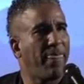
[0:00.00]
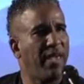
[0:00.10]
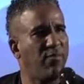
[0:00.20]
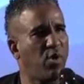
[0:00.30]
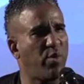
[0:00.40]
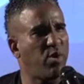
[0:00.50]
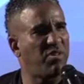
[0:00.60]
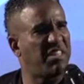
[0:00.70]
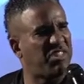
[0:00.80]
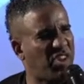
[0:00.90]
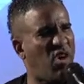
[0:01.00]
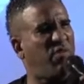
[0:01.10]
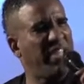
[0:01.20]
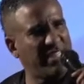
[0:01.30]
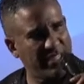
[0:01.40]
even though we don't
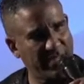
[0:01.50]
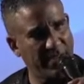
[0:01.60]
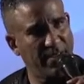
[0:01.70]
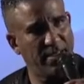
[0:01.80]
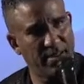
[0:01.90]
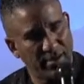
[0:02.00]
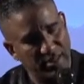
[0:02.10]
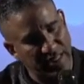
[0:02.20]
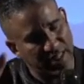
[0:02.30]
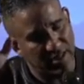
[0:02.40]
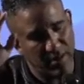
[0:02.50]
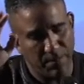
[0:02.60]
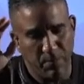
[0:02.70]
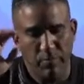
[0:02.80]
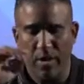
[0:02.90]
deserve it. Let's listen,
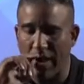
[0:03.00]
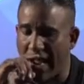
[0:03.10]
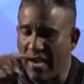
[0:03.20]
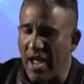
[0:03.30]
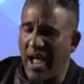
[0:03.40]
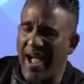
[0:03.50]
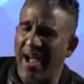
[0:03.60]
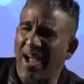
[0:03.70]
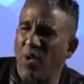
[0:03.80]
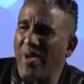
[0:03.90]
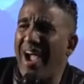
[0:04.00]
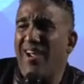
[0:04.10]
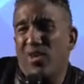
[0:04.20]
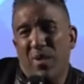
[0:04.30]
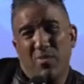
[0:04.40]
right? We
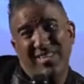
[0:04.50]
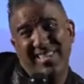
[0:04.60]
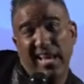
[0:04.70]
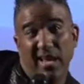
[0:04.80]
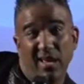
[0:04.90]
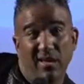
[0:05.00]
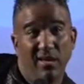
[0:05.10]
argue when we're sick.